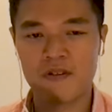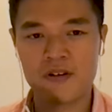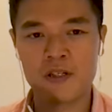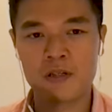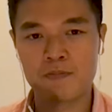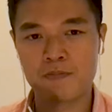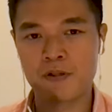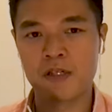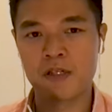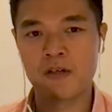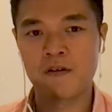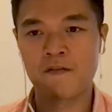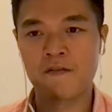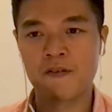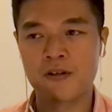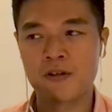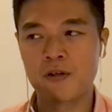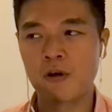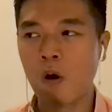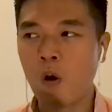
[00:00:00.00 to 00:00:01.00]
very
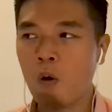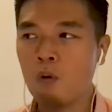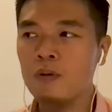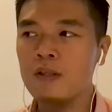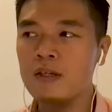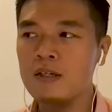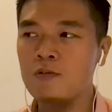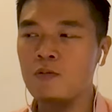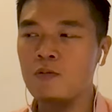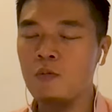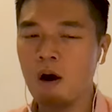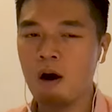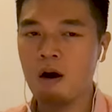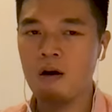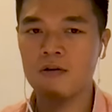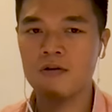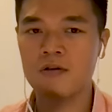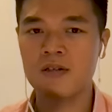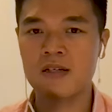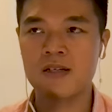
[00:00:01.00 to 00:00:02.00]
specific. So all this
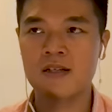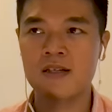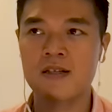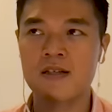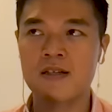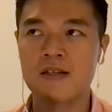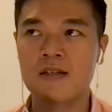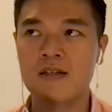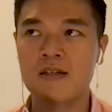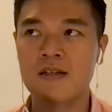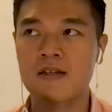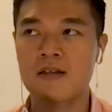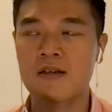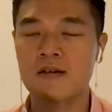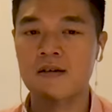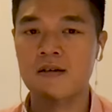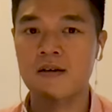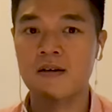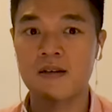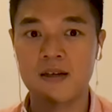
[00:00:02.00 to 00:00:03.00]
while, since
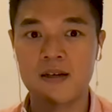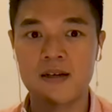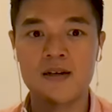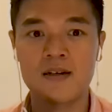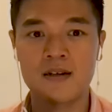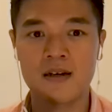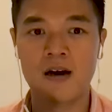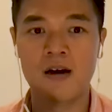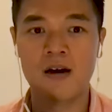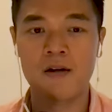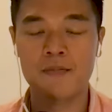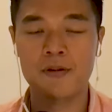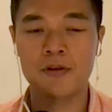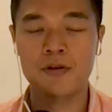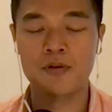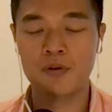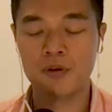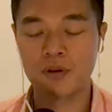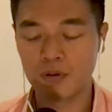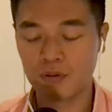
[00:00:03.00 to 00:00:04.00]
a year now I've
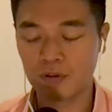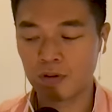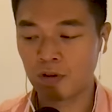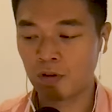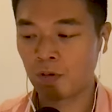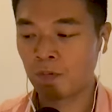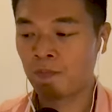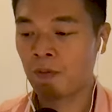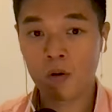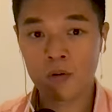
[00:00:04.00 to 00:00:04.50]
been doing YouTube,